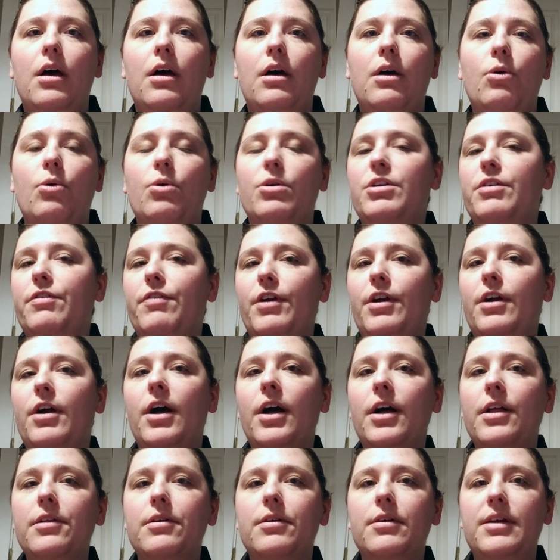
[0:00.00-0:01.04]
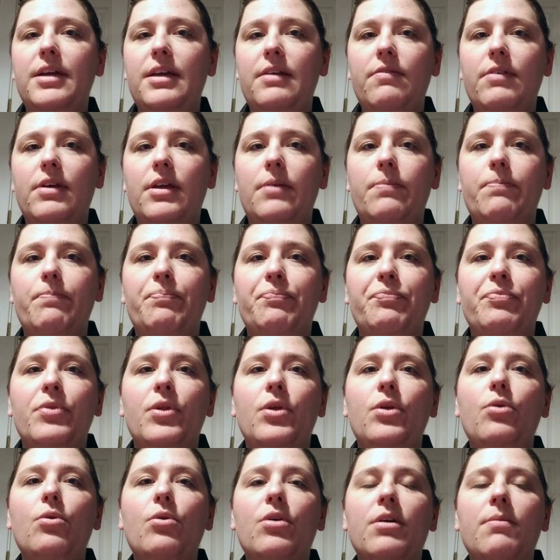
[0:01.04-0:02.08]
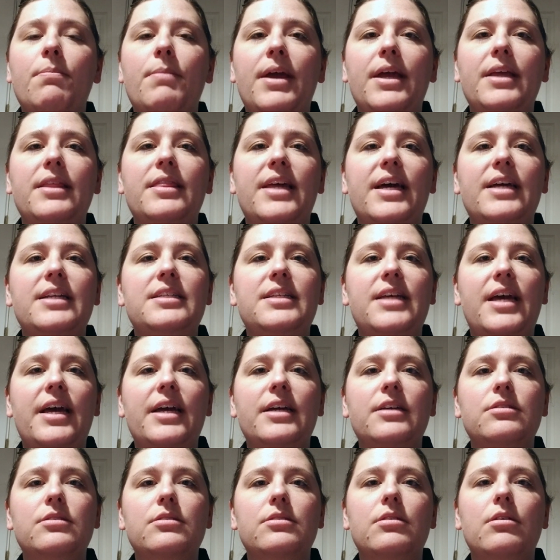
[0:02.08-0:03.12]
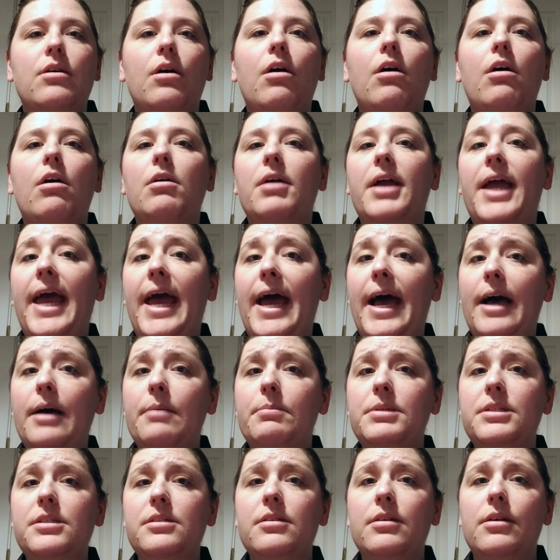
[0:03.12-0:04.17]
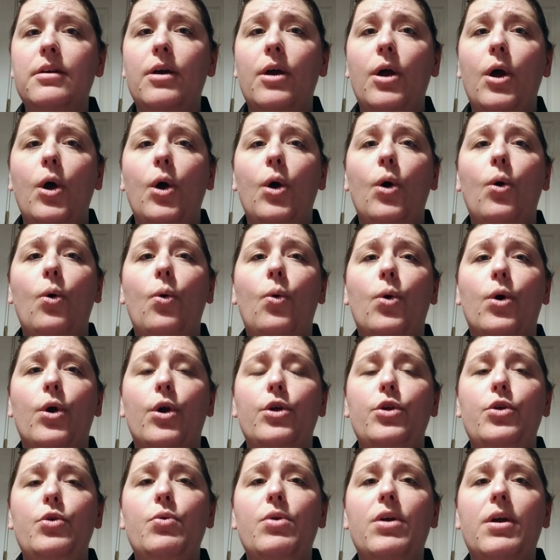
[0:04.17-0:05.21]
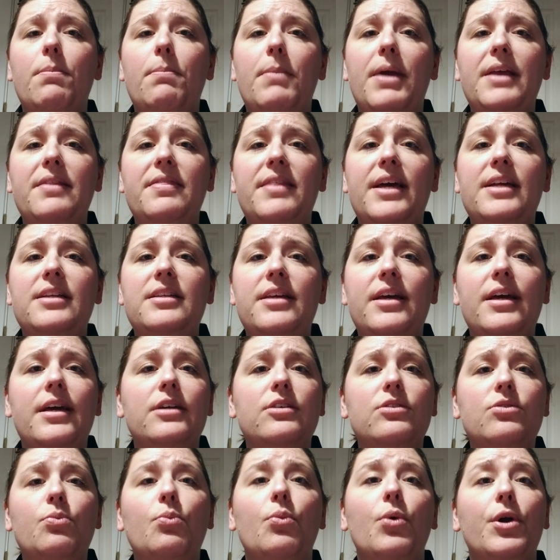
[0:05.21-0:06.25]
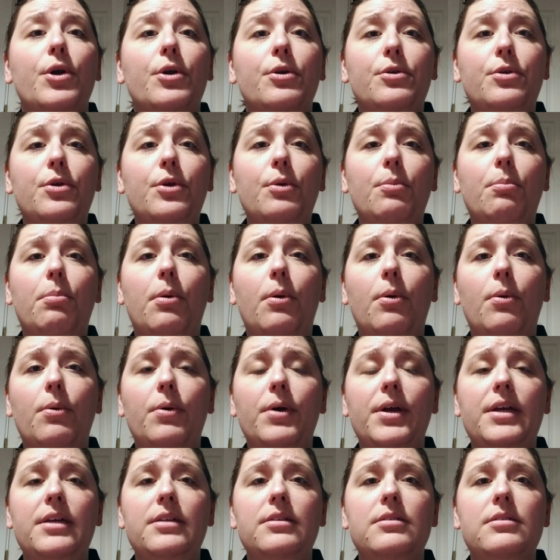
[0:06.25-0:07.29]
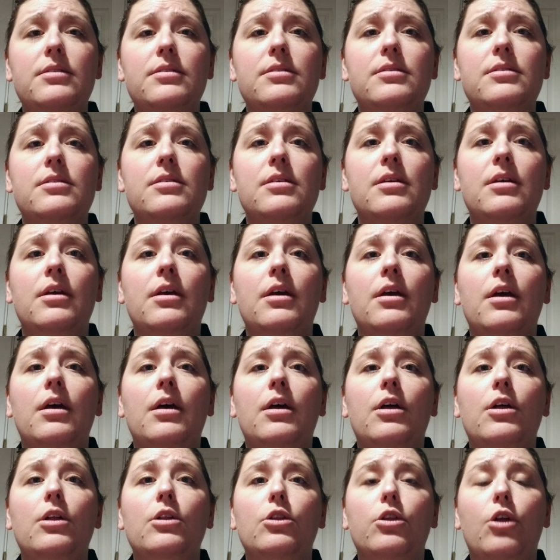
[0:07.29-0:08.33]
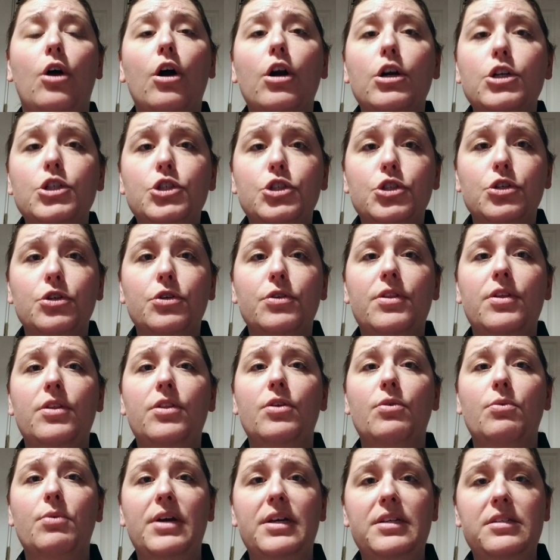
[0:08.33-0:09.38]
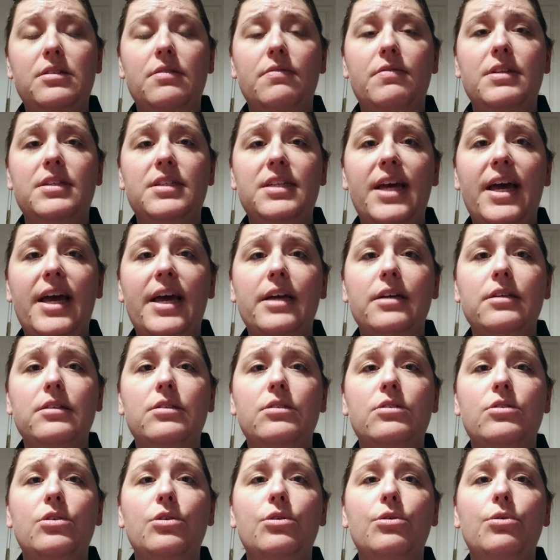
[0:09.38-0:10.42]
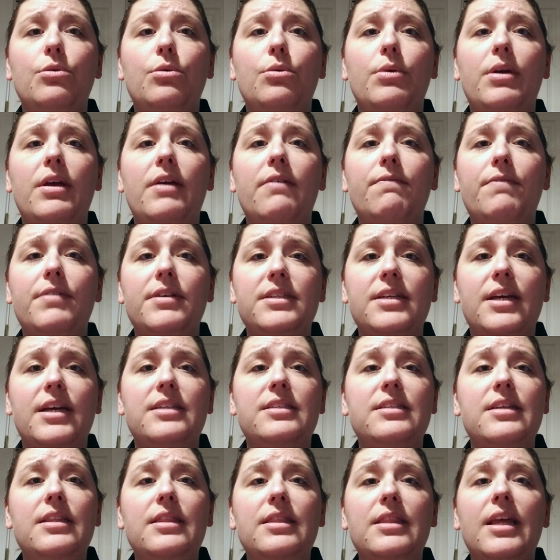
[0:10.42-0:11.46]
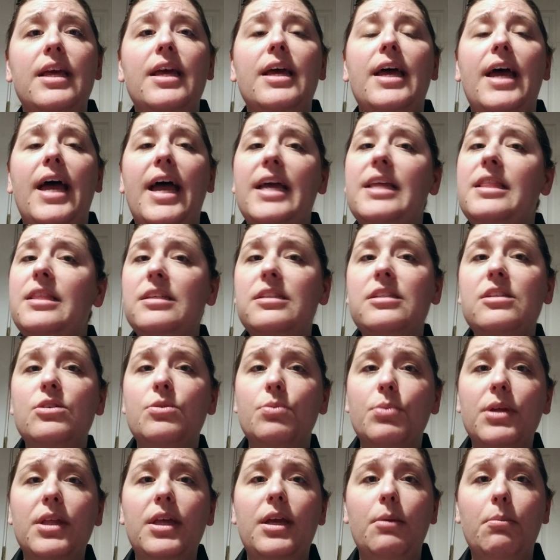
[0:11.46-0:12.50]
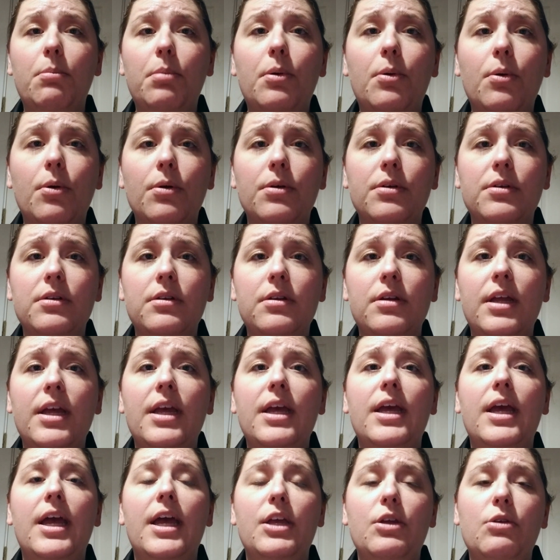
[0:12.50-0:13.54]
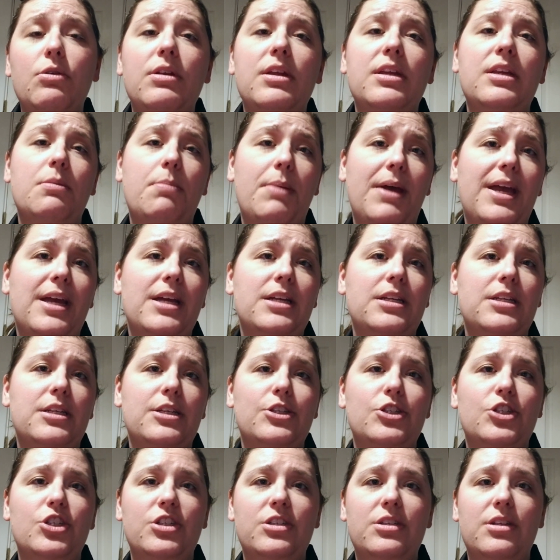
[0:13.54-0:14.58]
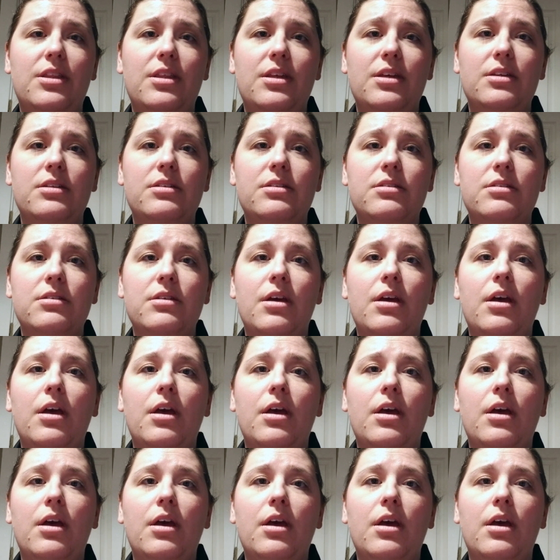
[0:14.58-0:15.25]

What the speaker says: or a different color even, you could make that text all caps, or you can make that text 1 or 2 points larger than the rest of the text to emphasize that, hey, this is really important and you need to pay attention to this.